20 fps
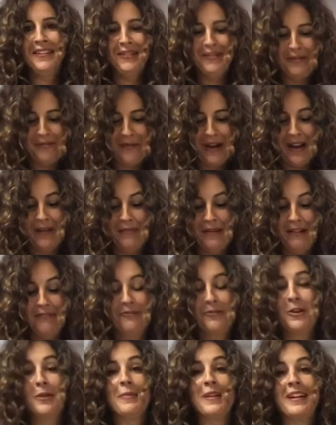Maybe
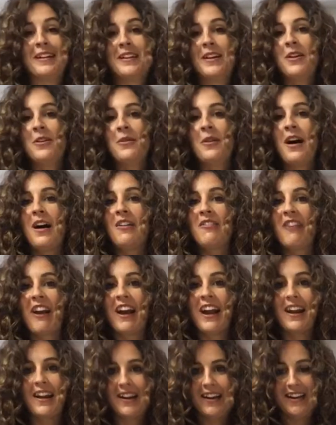forming dough
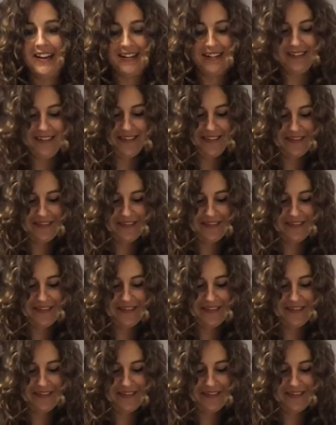already.